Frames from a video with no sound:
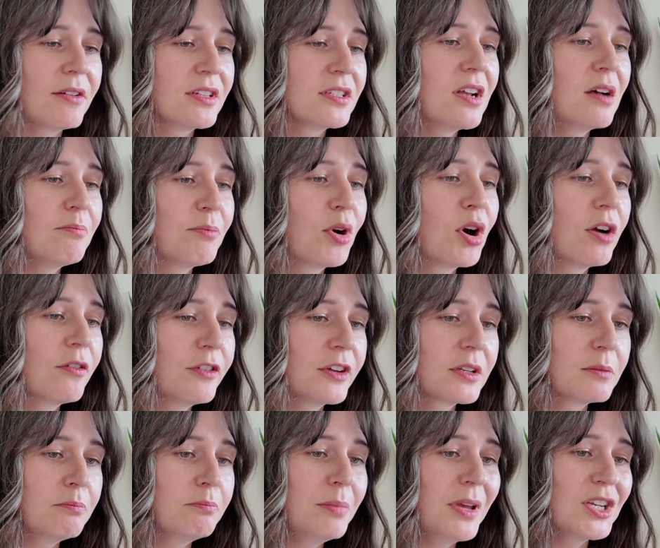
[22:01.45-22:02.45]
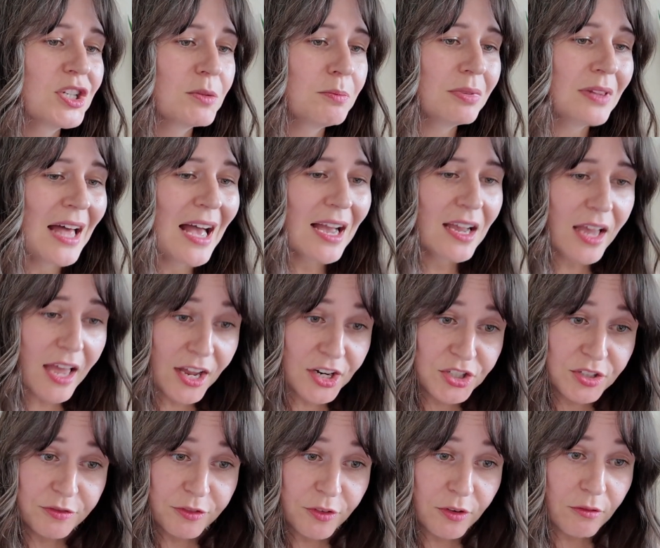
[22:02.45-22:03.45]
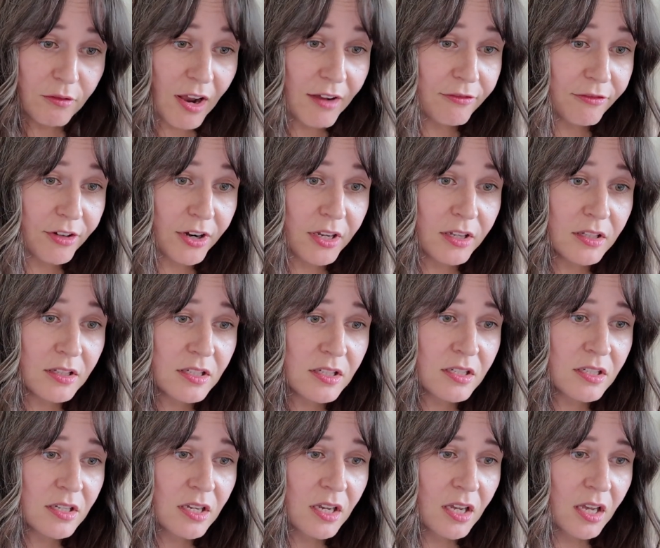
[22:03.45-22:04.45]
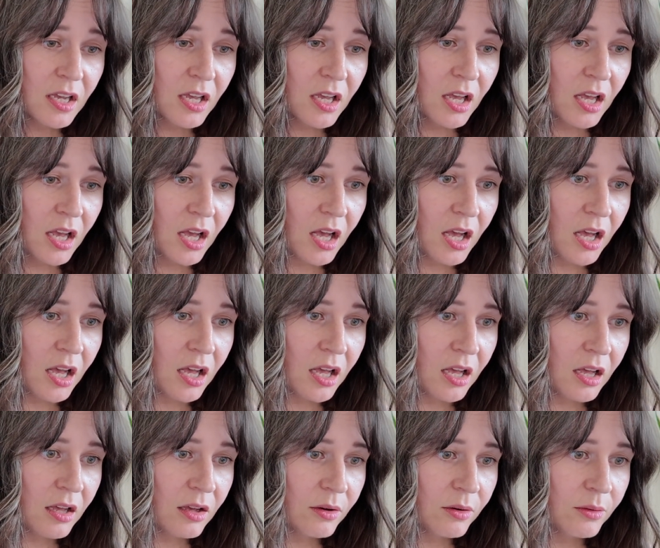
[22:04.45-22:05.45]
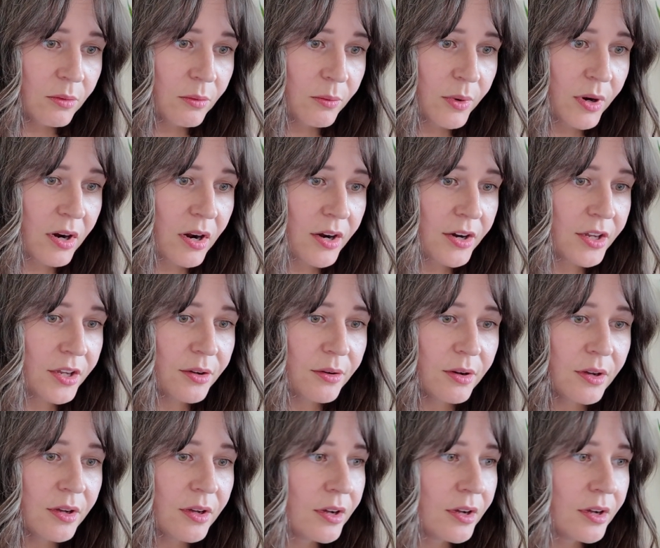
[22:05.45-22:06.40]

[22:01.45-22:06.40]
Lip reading: It's not perfect pitch black. Actually, for reference, where are you?